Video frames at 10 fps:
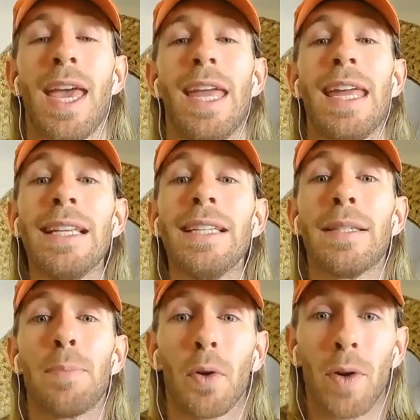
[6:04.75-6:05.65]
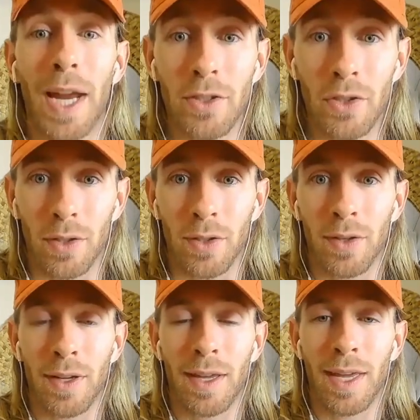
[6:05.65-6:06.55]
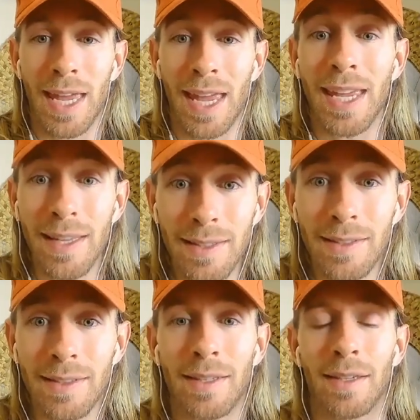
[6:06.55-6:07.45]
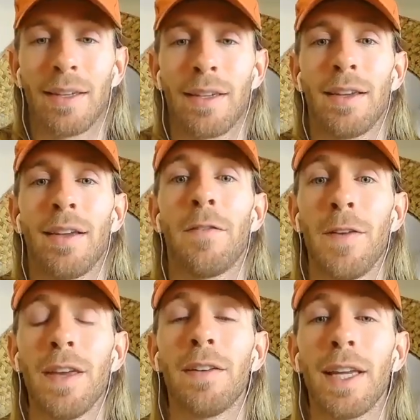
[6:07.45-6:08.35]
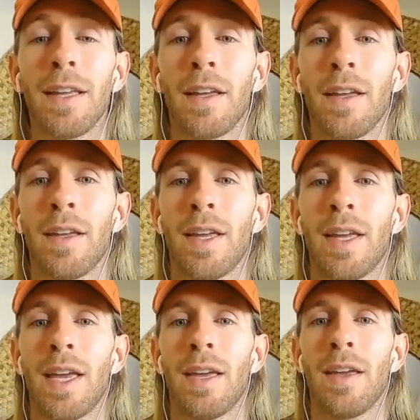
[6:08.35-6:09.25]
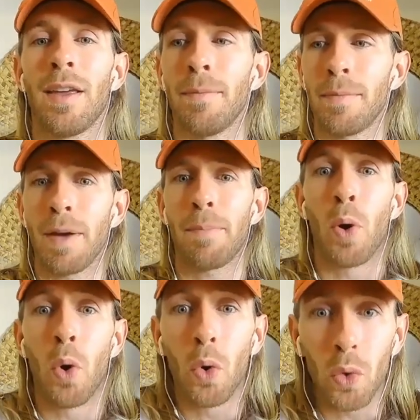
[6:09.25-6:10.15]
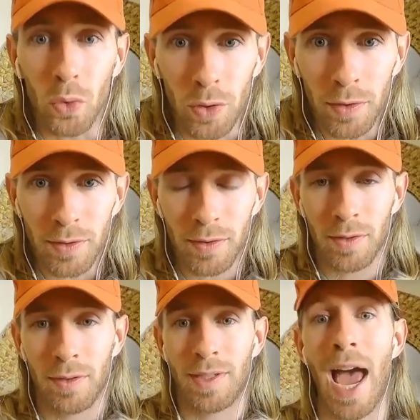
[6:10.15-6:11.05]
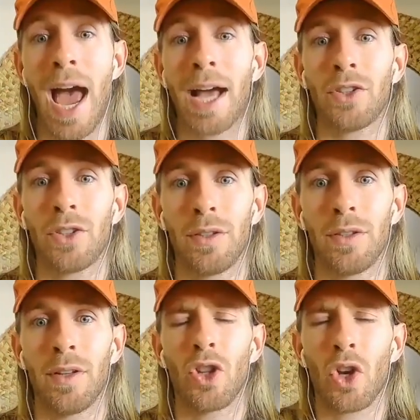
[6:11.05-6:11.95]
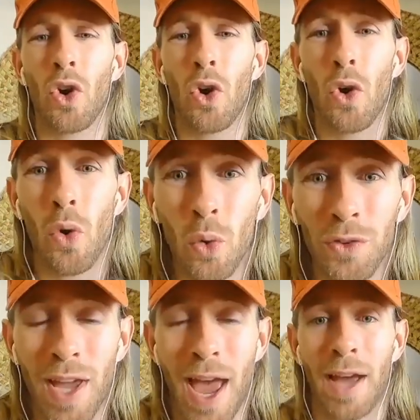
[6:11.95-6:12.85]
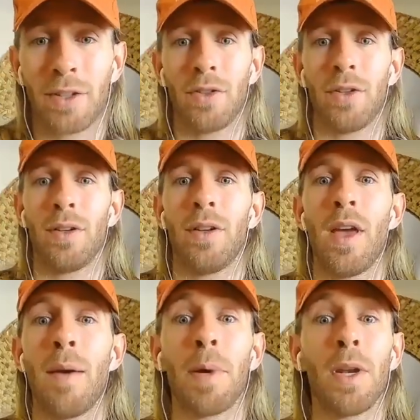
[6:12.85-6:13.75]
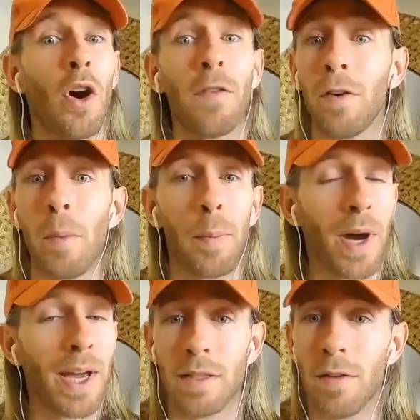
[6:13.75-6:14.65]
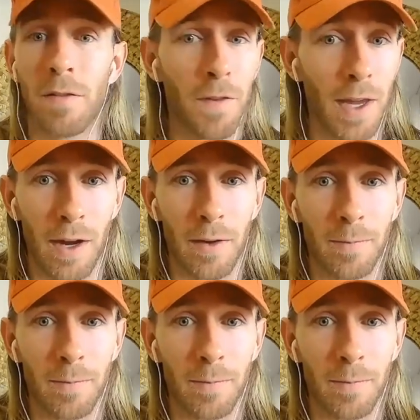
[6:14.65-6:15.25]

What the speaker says: Inspiration is feeling the pull to action, the call to action, but not from a place of fear.